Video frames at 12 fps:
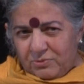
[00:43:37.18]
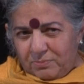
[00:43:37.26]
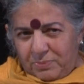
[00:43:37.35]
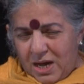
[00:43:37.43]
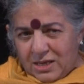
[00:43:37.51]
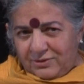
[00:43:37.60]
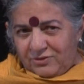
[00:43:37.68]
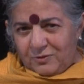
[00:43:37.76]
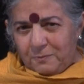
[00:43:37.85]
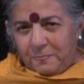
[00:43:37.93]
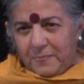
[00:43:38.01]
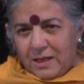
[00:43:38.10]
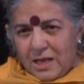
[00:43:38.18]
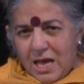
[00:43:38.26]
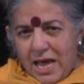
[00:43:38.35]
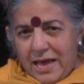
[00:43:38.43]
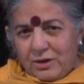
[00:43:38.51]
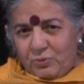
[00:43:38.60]
plants,
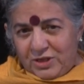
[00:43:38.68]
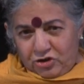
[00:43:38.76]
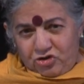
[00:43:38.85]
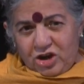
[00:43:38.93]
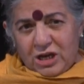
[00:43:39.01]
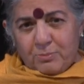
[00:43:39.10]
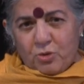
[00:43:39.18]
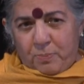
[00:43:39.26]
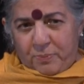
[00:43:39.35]
and with the GMO